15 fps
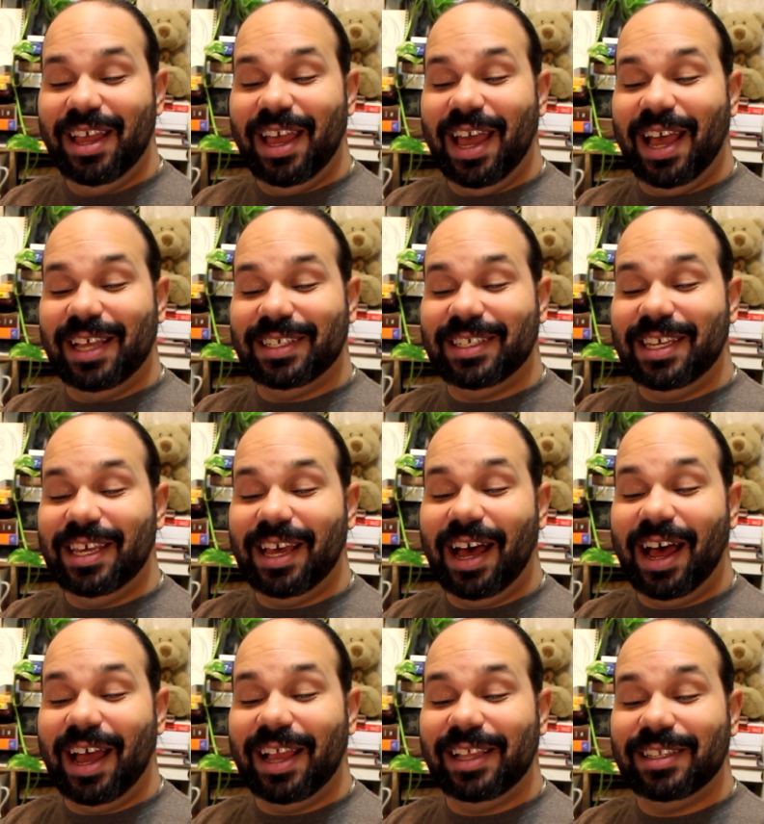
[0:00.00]
as he
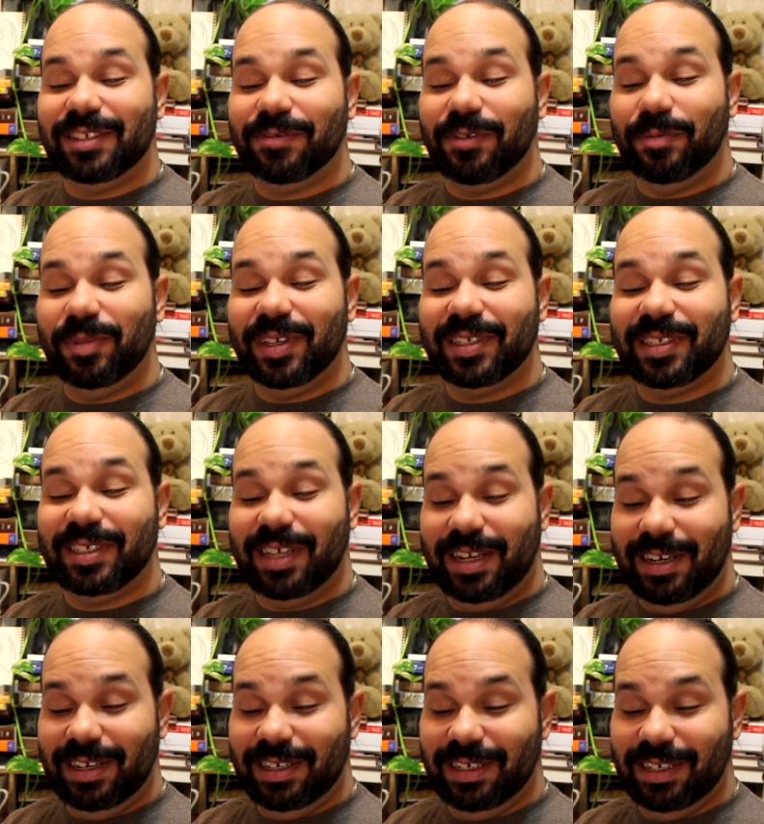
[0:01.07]
hides from the
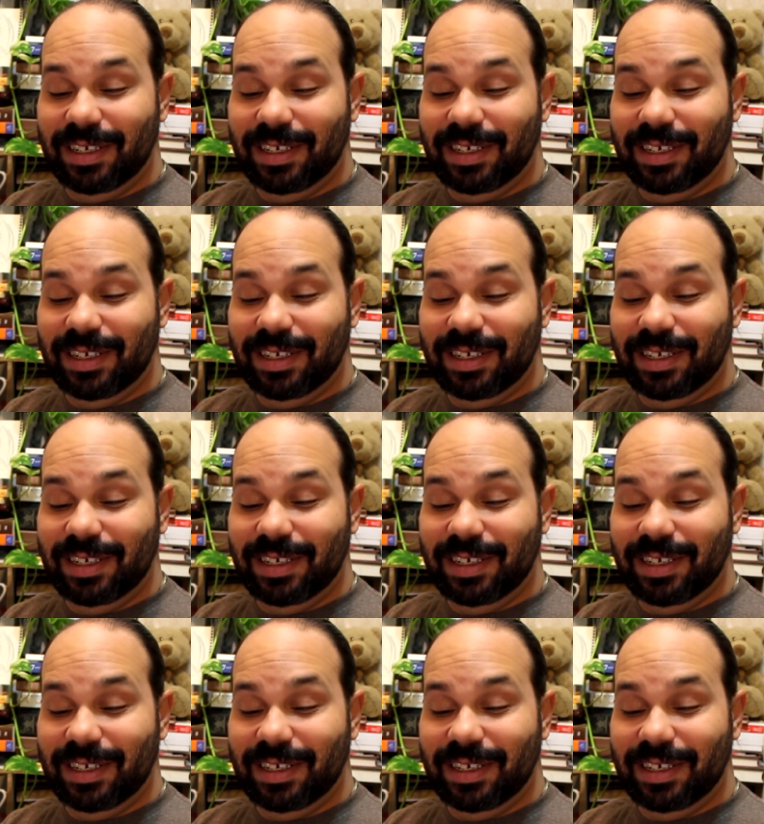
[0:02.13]
sun.